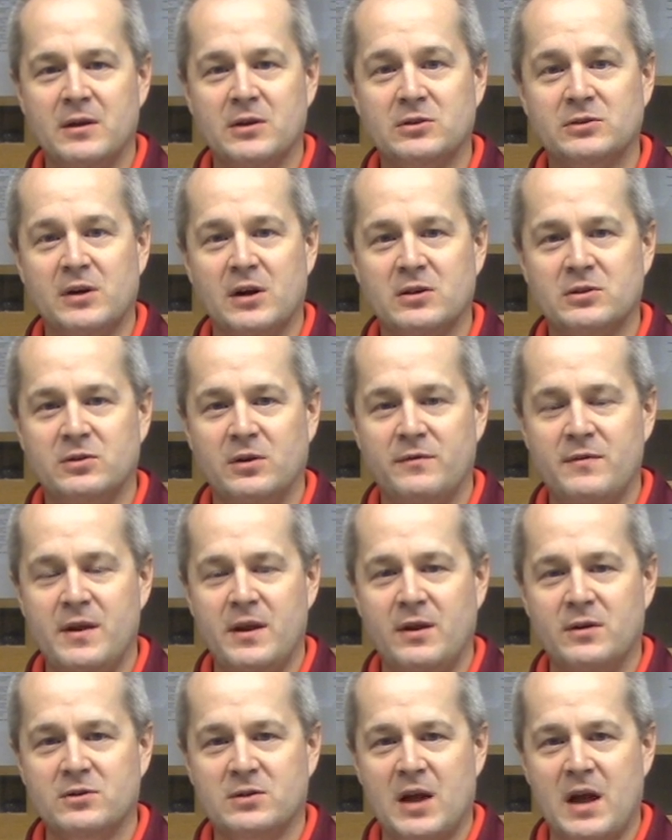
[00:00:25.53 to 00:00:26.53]
Instructional
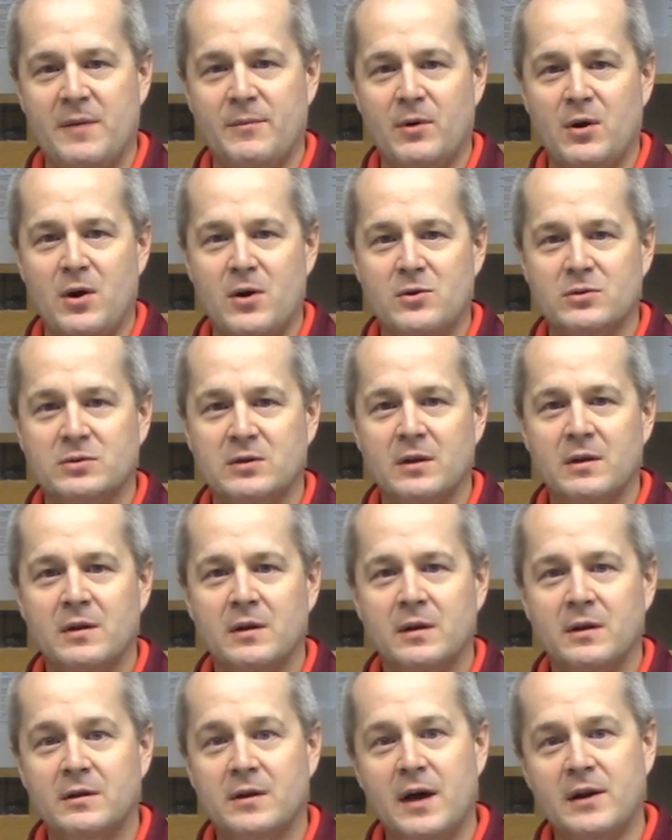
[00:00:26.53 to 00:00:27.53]
Videos. I am your host,
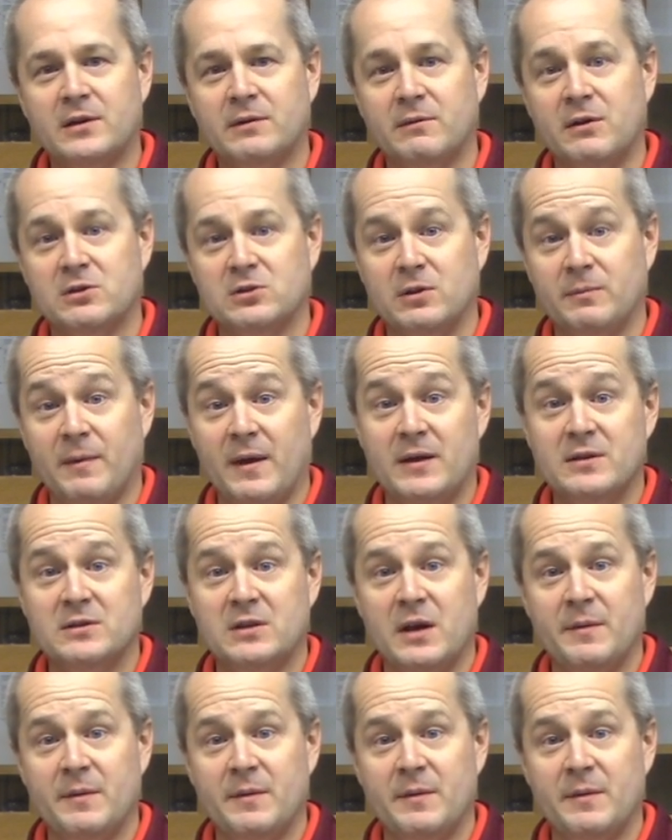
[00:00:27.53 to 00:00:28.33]
Doctor Russell Betts,